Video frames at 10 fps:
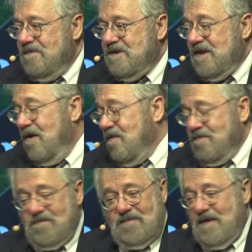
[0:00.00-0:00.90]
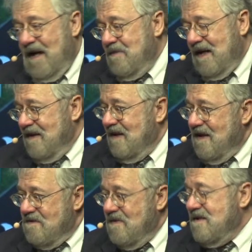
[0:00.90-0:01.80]
so... I mean, I think
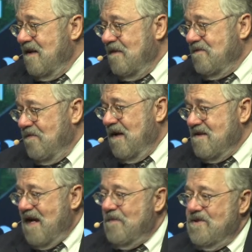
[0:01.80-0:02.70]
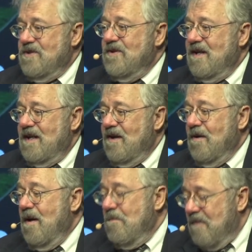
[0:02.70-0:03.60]
he's missing a tremendous opportunity
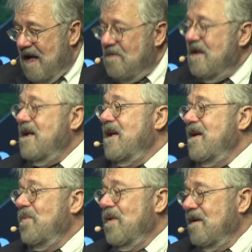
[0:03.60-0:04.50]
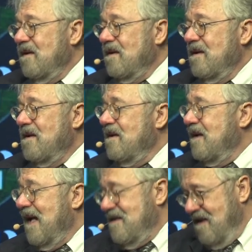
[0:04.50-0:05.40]
here. Maybe he will
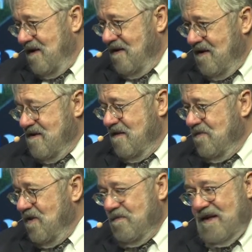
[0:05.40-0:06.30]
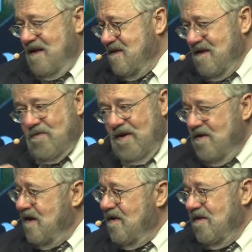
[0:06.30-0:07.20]
get there at some point, but he's nowhere
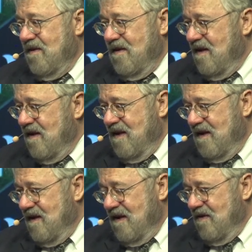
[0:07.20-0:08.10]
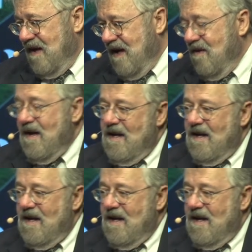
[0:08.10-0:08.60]
there n near now.